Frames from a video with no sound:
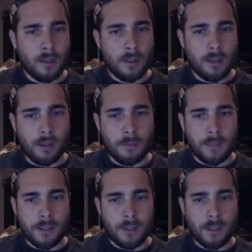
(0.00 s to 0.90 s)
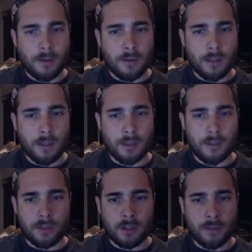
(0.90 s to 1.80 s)
And there you go.
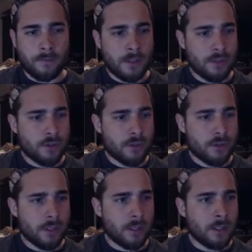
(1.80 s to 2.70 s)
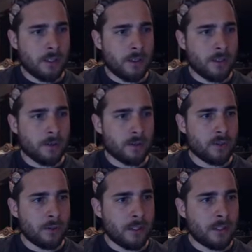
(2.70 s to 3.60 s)
Just click finish, and there you go.
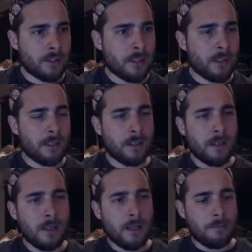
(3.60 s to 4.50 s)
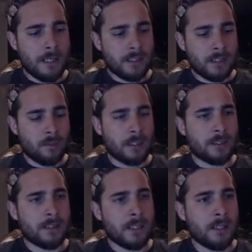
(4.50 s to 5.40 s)
So it's basically what it's
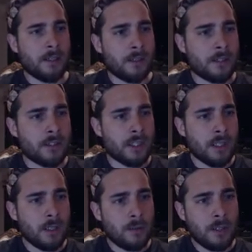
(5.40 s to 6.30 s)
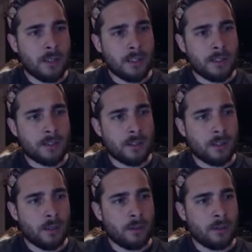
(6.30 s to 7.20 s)
done here is it's cloned this
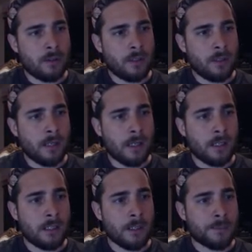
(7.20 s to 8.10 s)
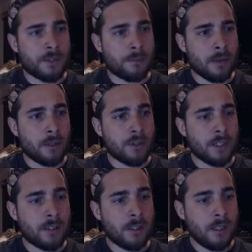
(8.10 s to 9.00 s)
local Eclipse
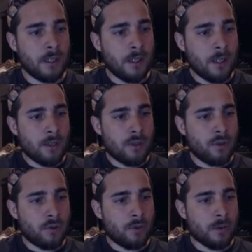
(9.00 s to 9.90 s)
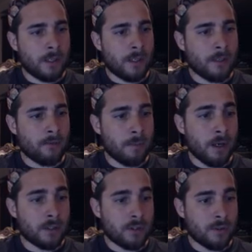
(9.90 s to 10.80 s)
project to a Git
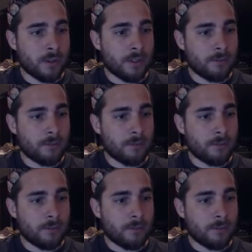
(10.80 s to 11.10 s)
repository.